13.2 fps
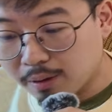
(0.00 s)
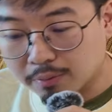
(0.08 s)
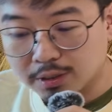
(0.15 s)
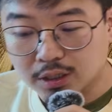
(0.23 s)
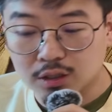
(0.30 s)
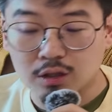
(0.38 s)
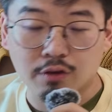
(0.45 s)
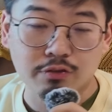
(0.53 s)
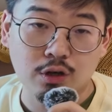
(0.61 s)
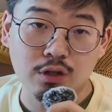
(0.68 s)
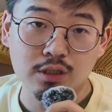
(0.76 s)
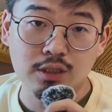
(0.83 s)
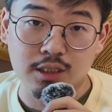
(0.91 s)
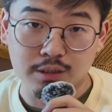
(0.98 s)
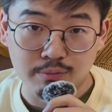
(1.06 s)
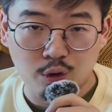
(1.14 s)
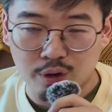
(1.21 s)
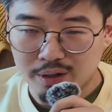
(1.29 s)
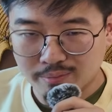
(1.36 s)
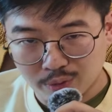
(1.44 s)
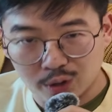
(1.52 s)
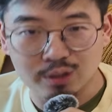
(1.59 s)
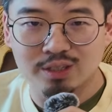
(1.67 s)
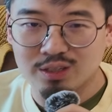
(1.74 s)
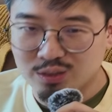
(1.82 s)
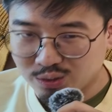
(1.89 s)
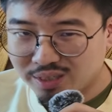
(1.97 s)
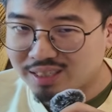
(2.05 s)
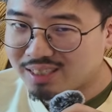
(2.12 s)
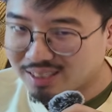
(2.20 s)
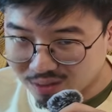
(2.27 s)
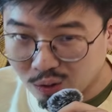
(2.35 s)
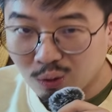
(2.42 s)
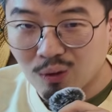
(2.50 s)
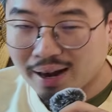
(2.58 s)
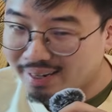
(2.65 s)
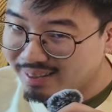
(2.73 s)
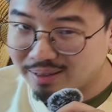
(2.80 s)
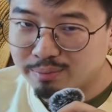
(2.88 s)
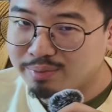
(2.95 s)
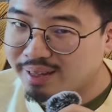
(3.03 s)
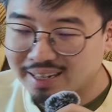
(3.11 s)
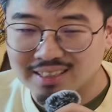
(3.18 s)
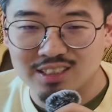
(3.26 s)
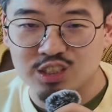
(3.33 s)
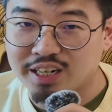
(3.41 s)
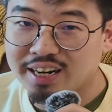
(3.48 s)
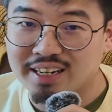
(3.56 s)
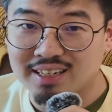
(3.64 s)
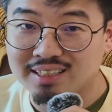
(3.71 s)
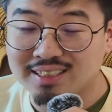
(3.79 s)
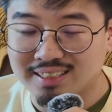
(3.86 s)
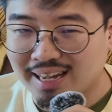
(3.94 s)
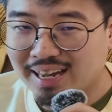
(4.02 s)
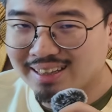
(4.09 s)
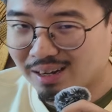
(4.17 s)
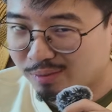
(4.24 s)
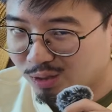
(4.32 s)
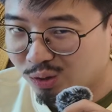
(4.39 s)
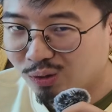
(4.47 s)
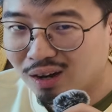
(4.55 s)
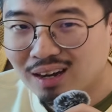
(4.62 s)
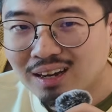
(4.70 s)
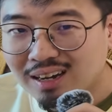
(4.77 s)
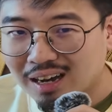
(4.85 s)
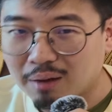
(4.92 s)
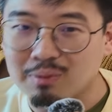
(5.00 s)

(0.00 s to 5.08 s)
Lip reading: Popsicle, of course, is more important to this whole item deck shenanigans than Tamatoa.